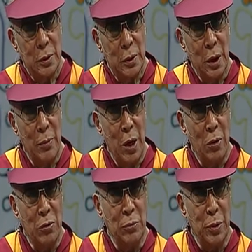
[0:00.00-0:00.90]
And my
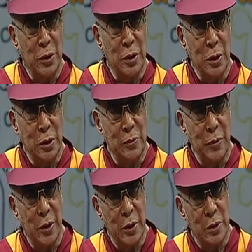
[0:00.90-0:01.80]
own personal
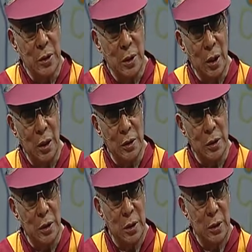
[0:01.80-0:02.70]
experience,
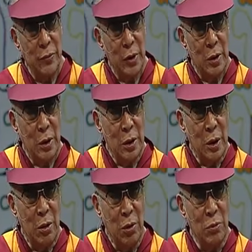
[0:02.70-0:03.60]
last
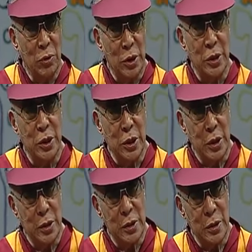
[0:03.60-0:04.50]
now almost thirty
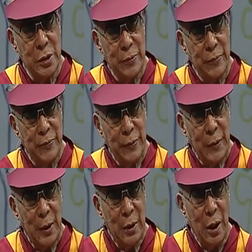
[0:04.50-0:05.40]
years,
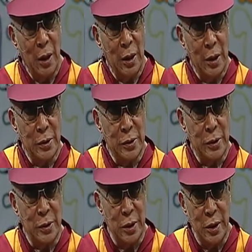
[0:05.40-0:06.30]
I had
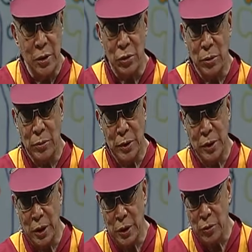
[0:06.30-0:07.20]
serious sort of
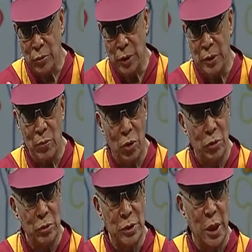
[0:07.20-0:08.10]
discussion with
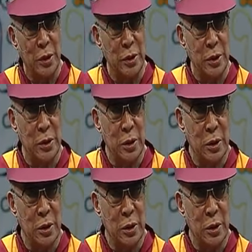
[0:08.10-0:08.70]
modern scientists.